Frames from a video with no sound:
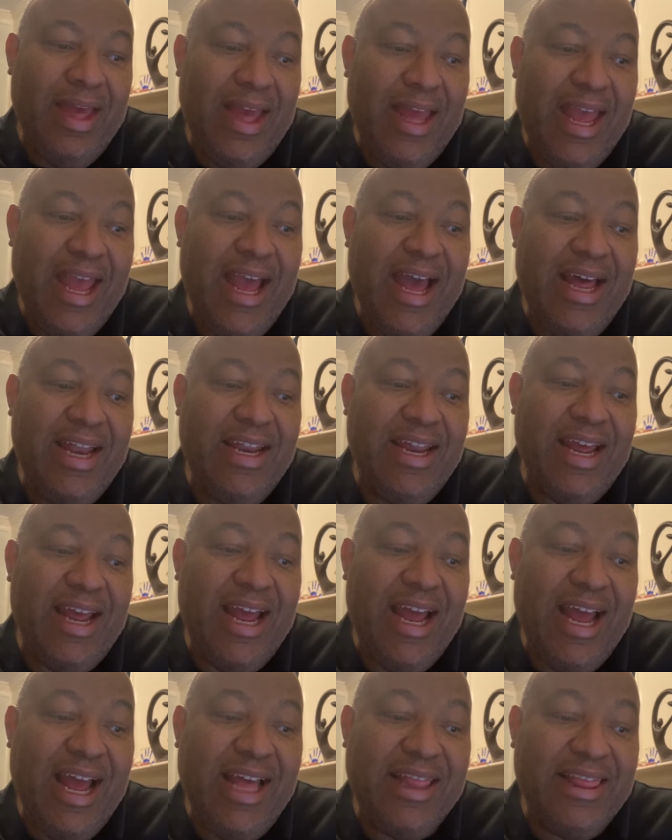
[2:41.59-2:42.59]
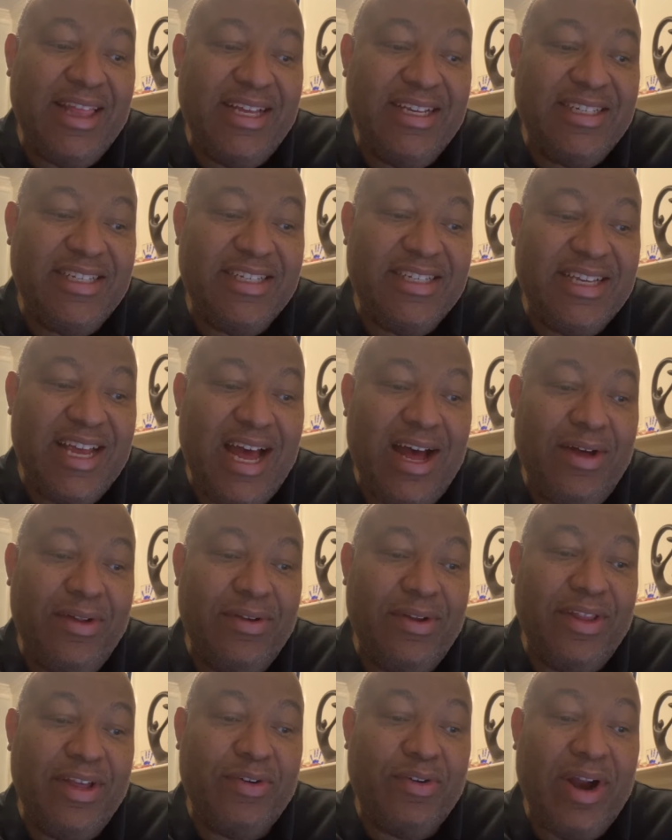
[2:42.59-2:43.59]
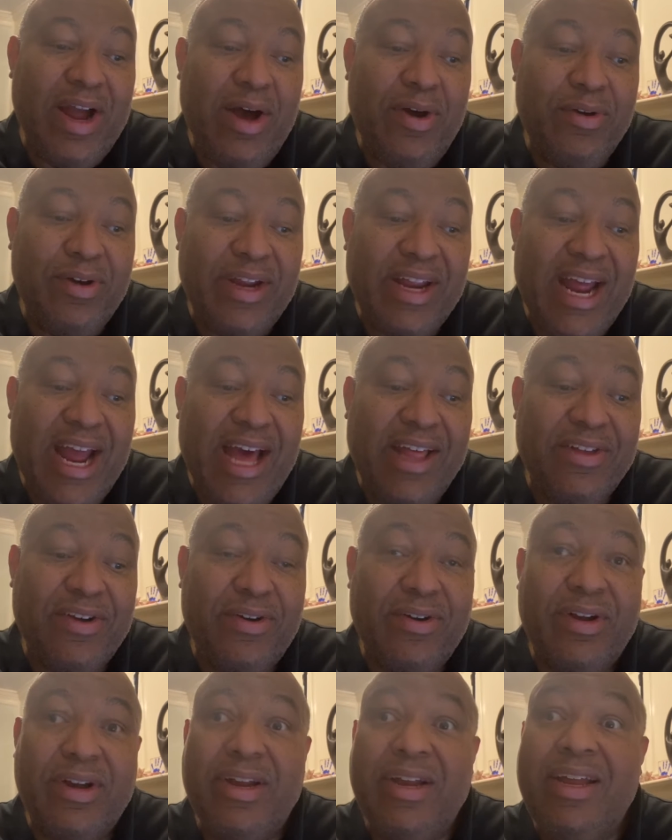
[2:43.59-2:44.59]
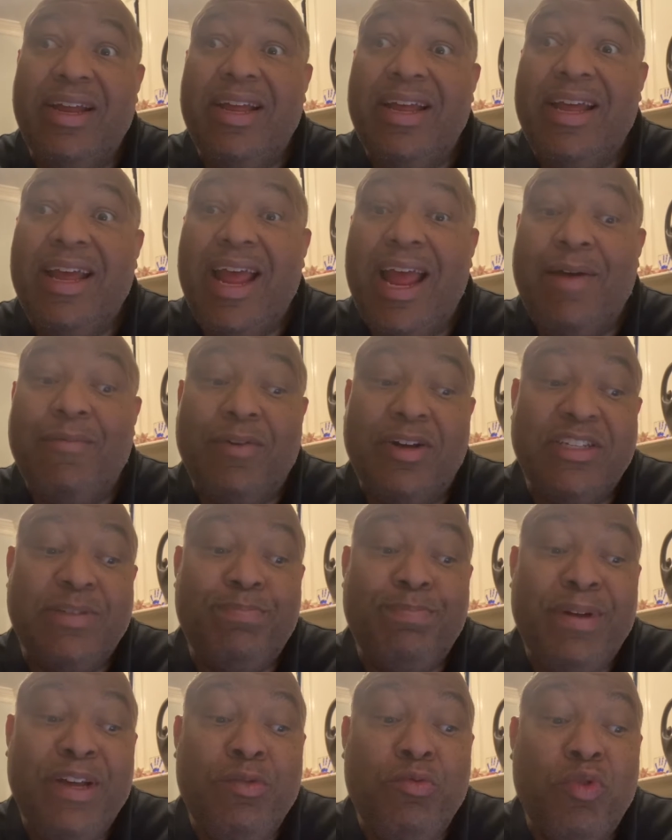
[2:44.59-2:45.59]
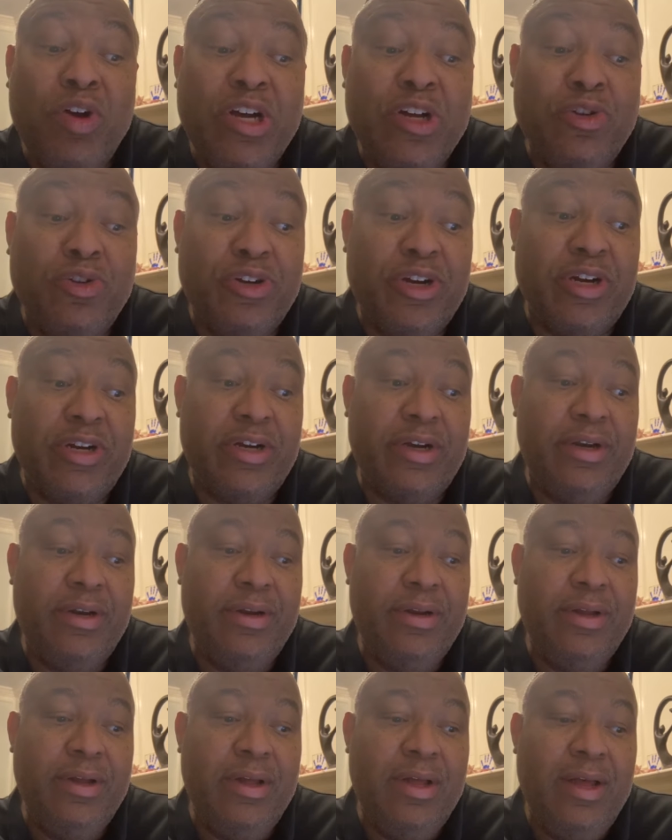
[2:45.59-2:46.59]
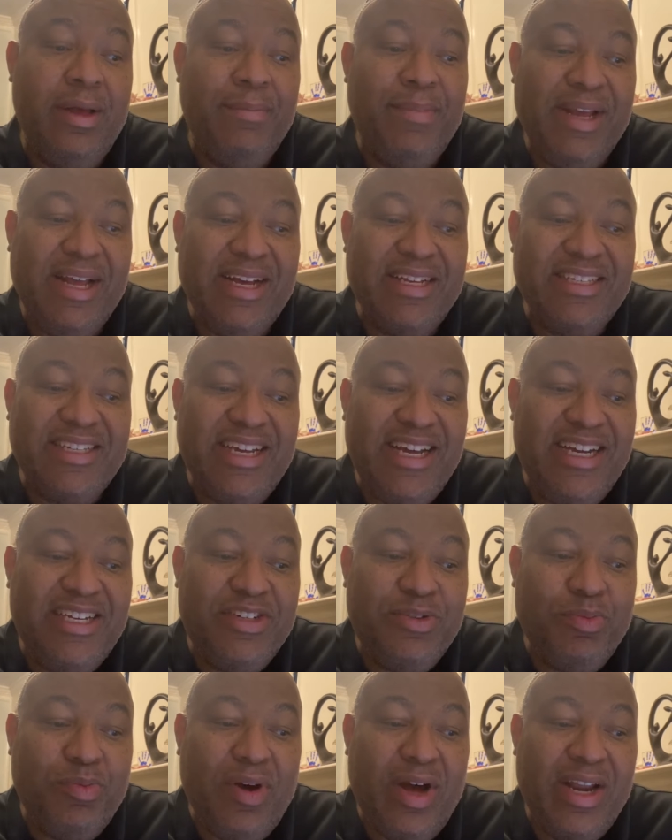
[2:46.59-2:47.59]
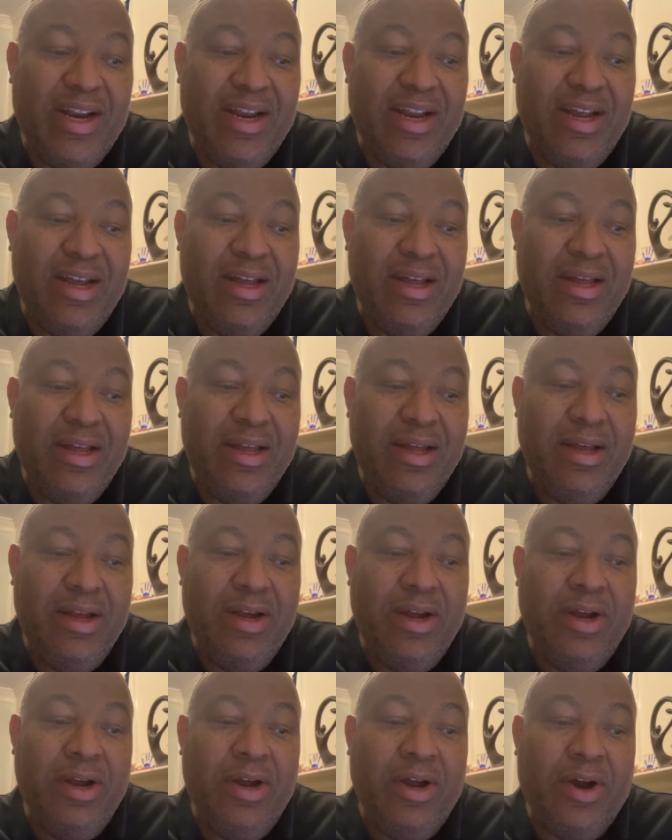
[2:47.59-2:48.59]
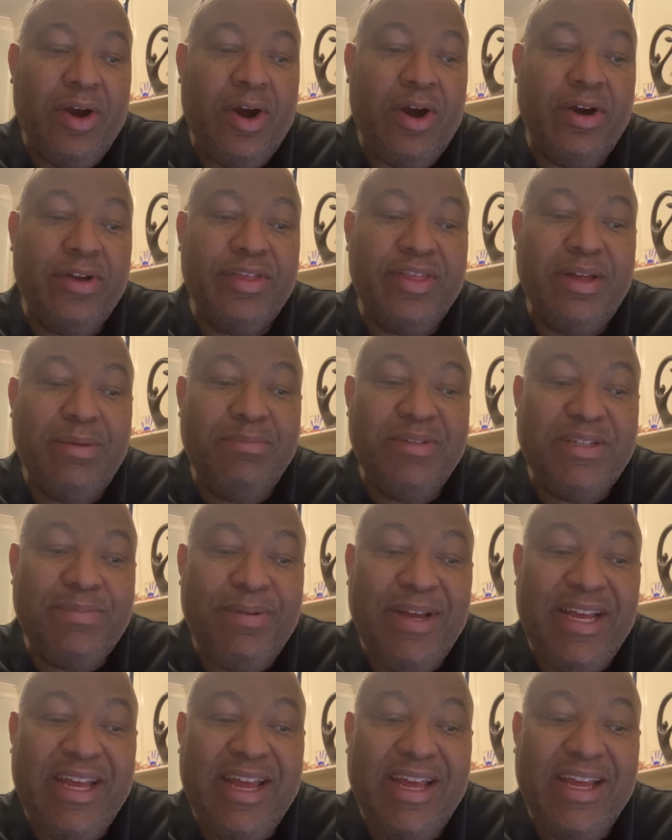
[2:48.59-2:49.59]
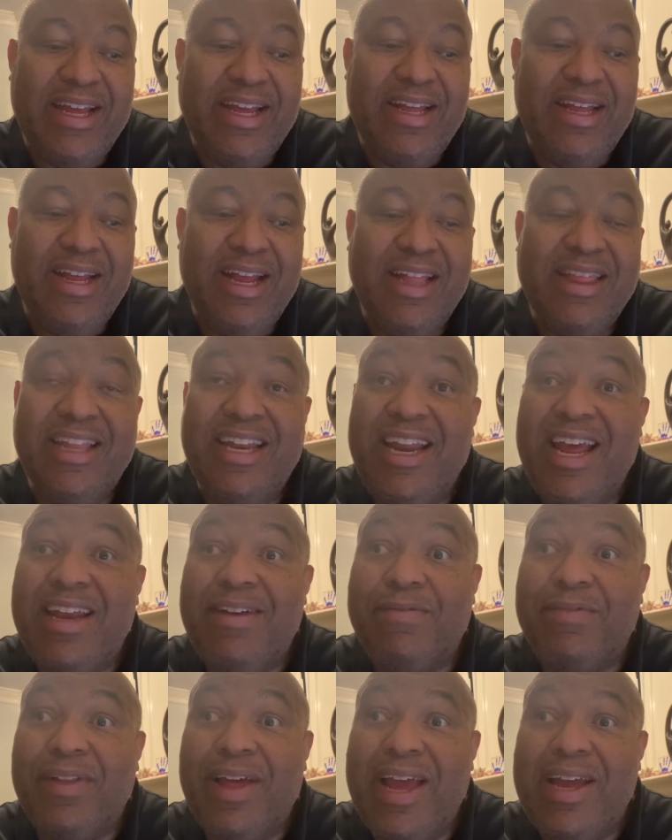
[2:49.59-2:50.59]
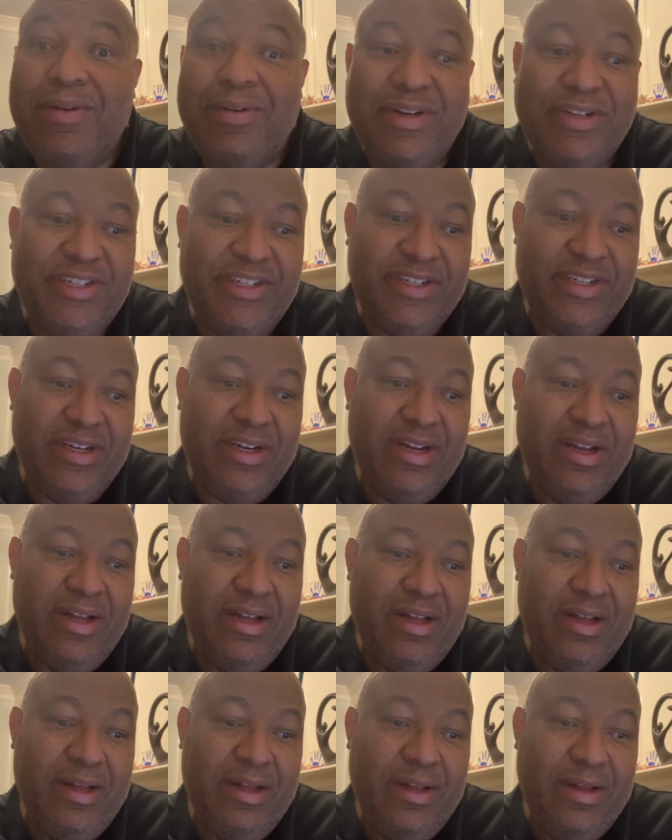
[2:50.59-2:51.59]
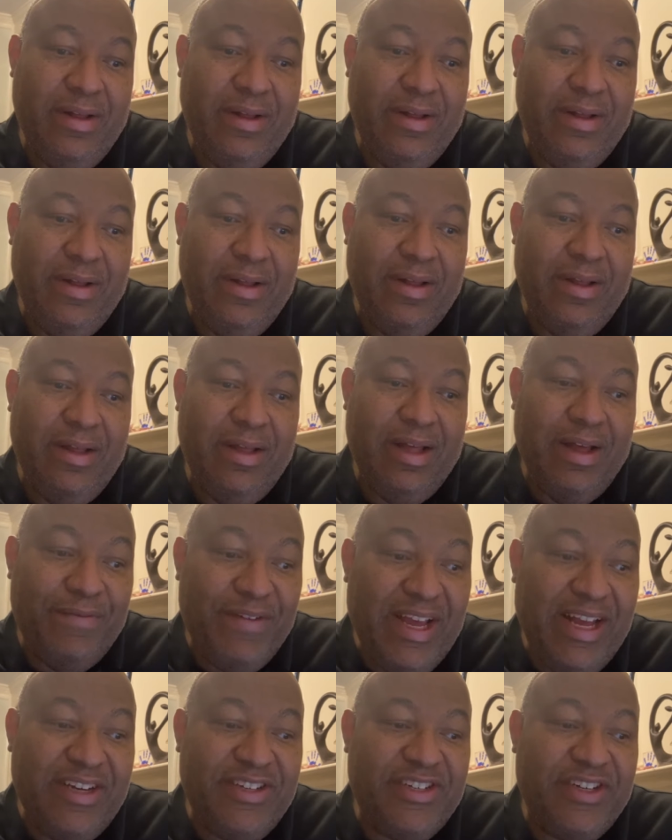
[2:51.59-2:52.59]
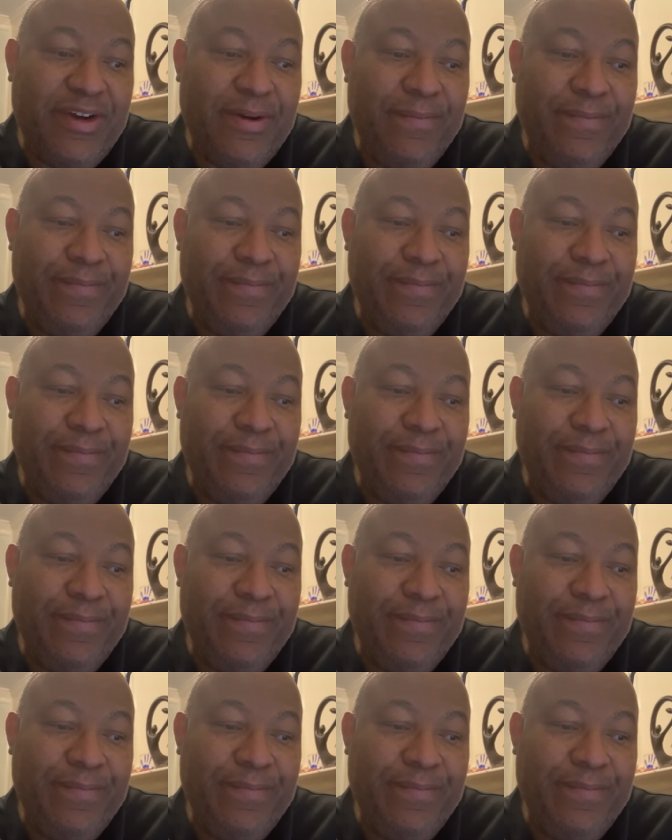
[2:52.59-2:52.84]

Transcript: And at this sound the crowd gathered and was bewildered, because each one heard them speaking in the native language of each.